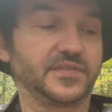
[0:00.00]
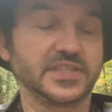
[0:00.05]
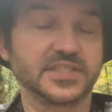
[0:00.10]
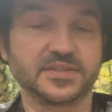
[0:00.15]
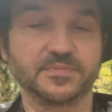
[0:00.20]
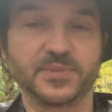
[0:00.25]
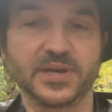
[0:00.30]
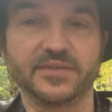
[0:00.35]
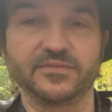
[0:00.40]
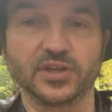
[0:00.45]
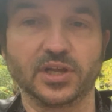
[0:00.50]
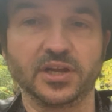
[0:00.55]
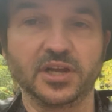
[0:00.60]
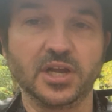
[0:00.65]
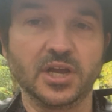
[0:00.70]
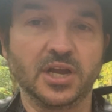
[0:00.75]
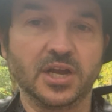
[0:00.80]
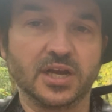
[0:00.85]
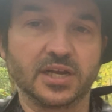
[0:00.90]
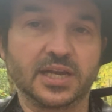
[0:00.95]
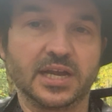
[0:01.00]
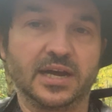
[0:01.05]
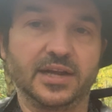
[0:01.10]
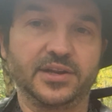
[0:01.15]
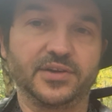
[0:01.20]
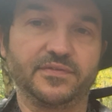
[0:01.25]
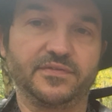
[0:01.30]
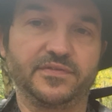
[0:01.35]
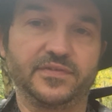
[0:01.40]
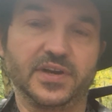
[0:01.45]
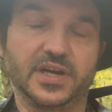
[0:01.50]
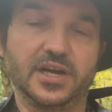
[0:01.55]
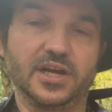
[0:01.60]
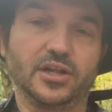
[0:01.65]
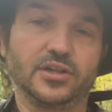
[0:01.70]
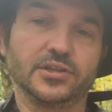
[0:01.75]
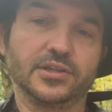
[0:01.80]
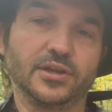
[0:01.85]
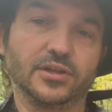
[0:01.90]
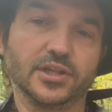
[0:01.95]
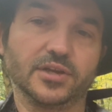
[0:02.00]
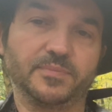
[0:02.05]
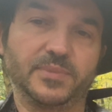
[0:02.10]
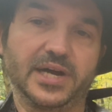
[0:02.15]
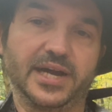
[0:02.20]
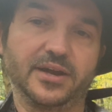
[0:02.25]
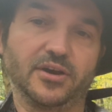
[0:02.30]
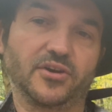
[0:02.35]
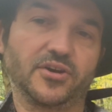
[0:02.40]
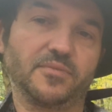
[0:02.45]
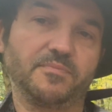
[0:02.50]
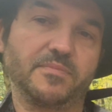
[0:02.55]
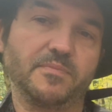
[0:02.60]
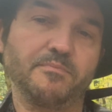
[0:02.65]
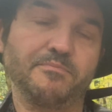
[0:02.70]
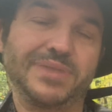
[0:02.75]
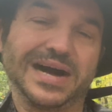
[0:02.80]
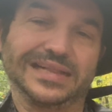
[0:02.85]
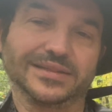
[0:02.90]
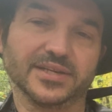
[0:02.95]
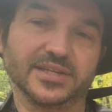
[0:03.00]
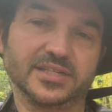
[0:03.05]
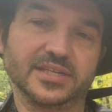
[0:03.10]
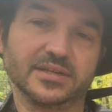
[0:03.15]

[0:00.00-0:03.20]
It's a bit of a kind of lullaby or a ballad.